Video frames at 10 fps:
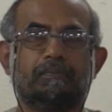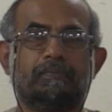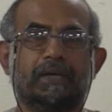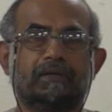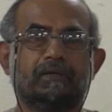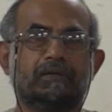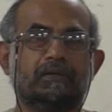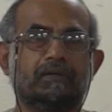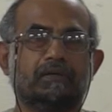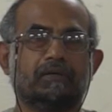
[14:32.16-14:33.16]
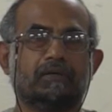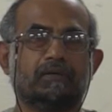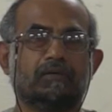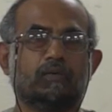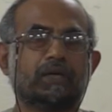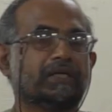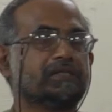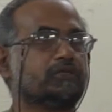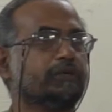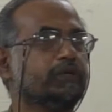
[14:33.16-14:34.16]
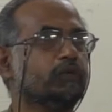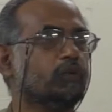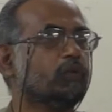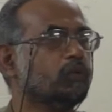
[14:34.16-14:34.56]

But what else do we do?